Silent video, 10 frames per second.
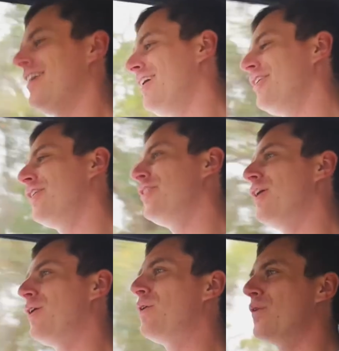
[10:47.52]
I don't
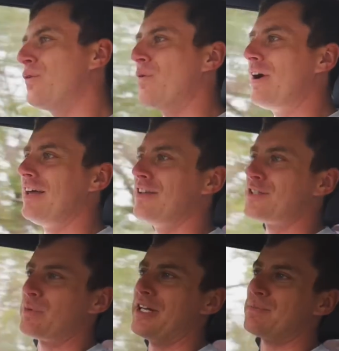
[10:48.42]
know where
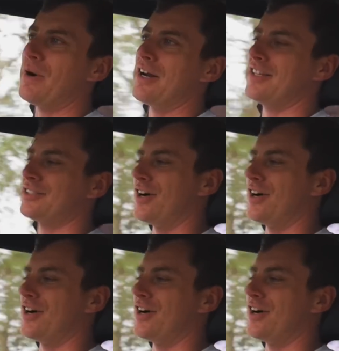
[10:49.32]
the sweet spot of this